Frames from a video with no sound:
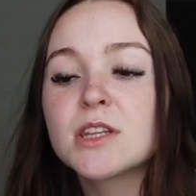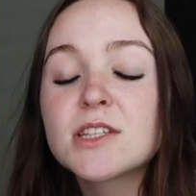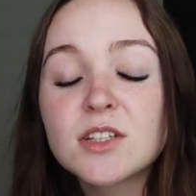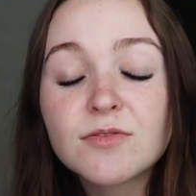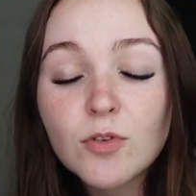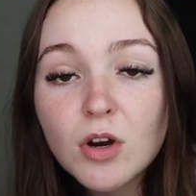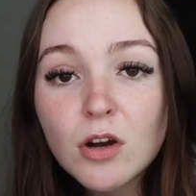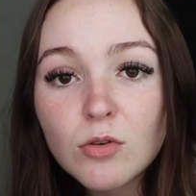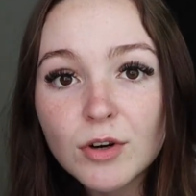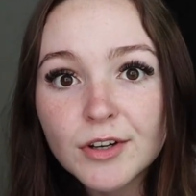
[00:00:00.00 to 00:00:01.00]
But the
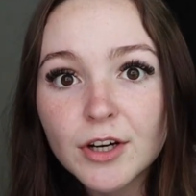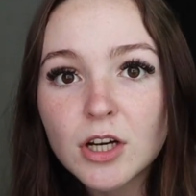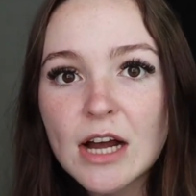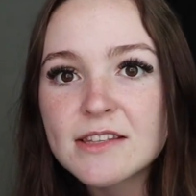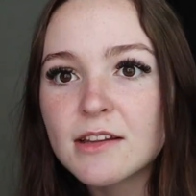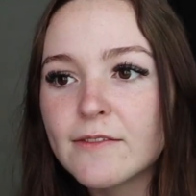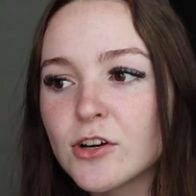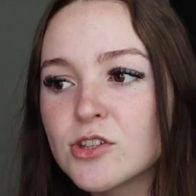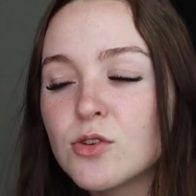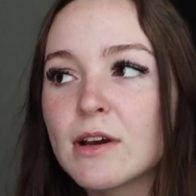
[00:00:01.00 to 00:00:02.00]
Sephora order got
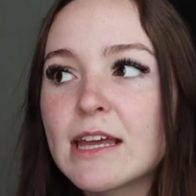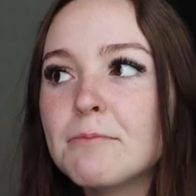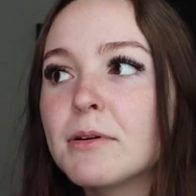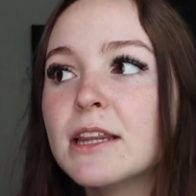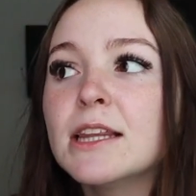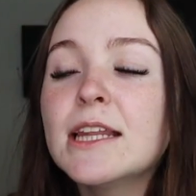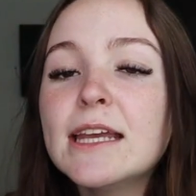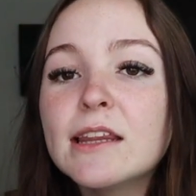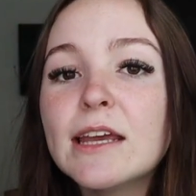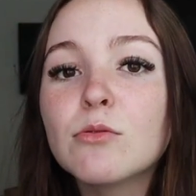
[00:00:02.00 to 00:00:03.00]
delivered to a
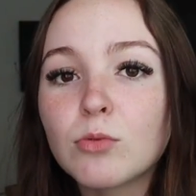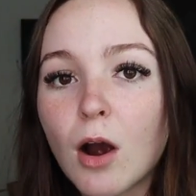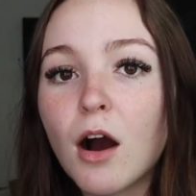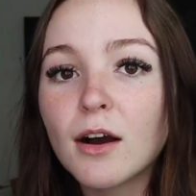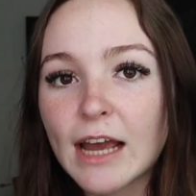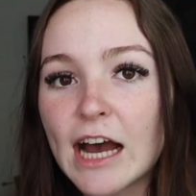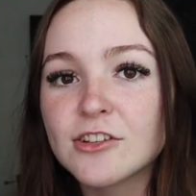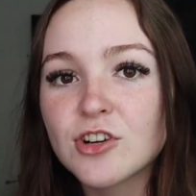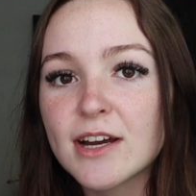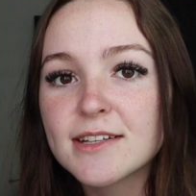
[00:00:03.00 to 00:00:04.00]
completely wrong
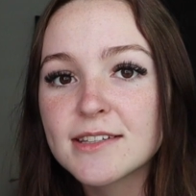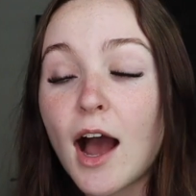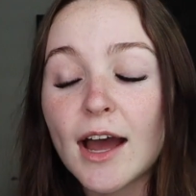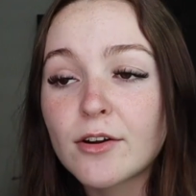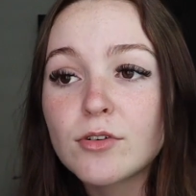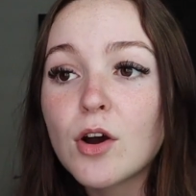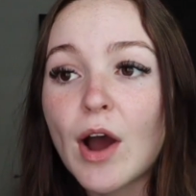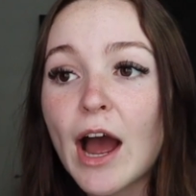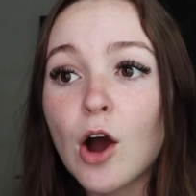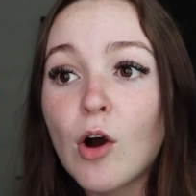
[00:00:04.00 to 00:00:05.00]
address. I don't know
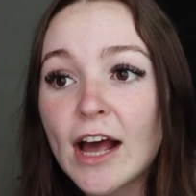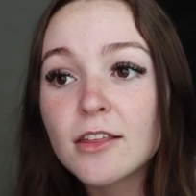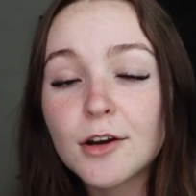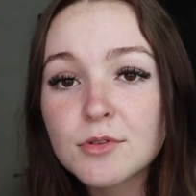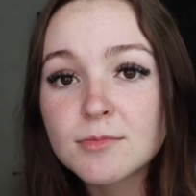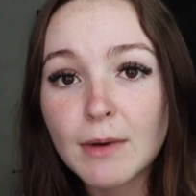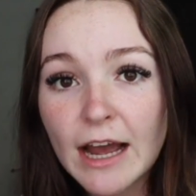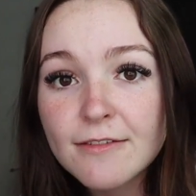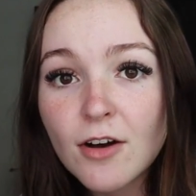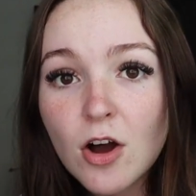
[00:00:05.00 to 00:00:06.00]
how. I thought it was
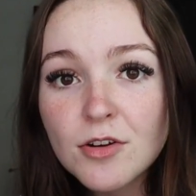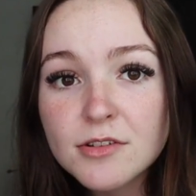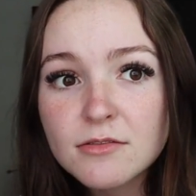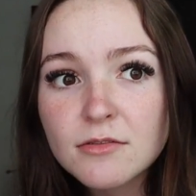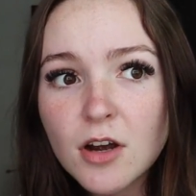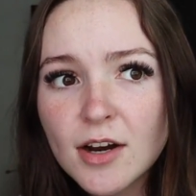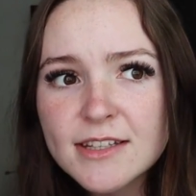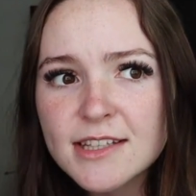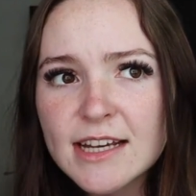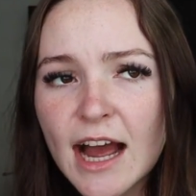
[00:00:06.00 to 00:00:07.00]
my fault.
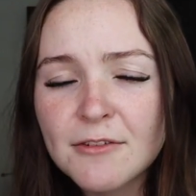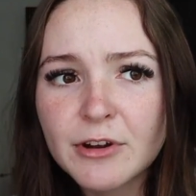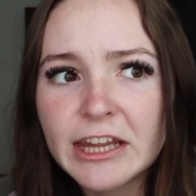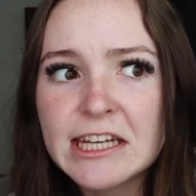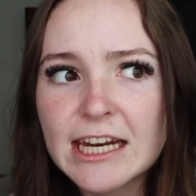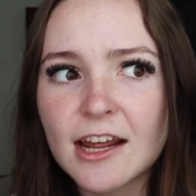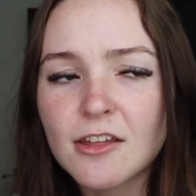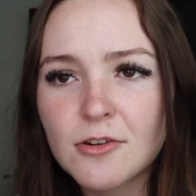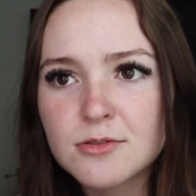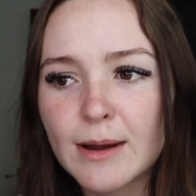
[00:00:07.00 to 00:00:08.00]
Honestly, I really did. I
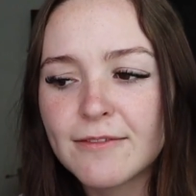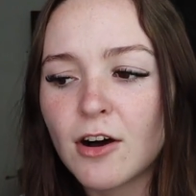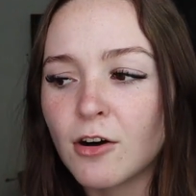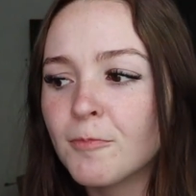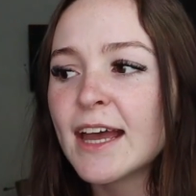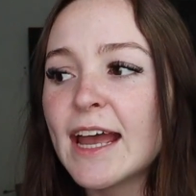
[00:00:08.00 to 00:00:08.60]
thought it was my fault.